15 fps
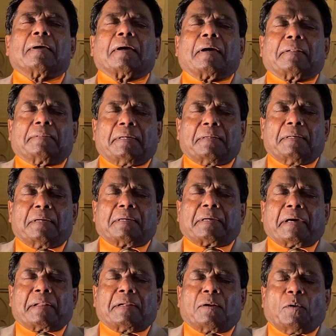And then he
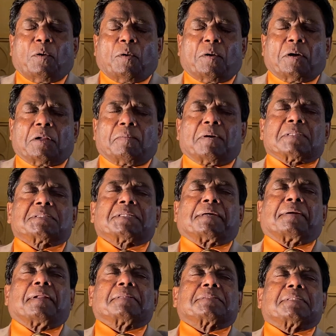carried all your
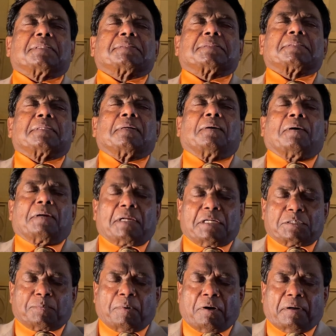sicknesses on
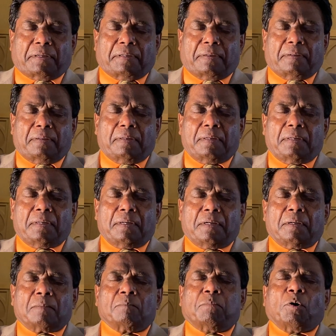his body,
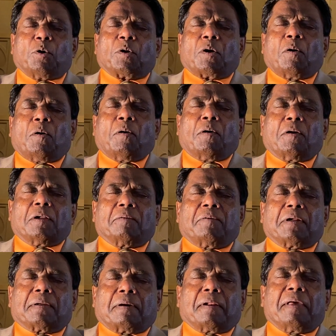bore all
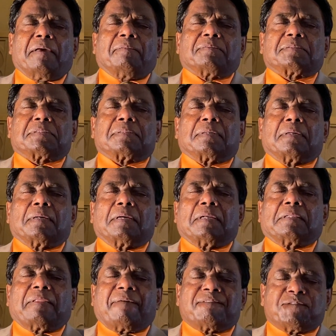your griefs
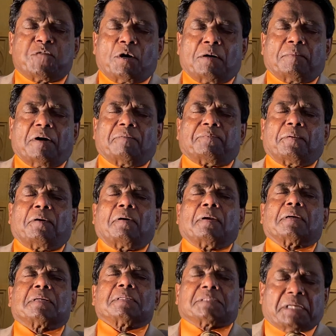in the form of all
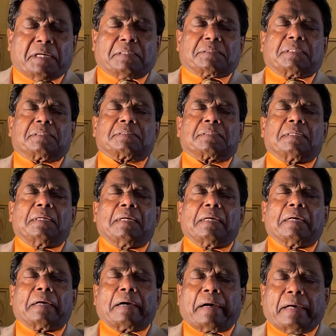diseases
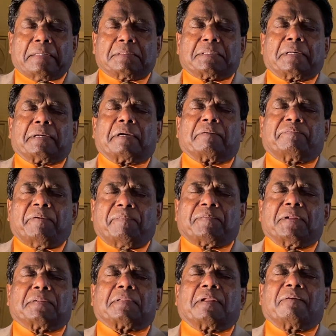Isaiah
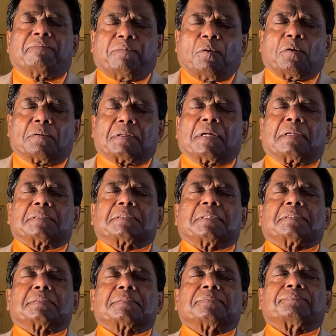53 4 tells
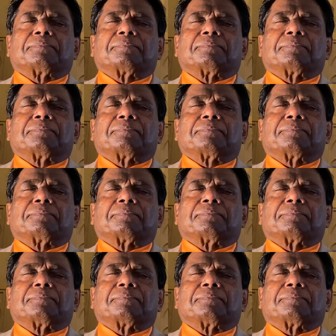us.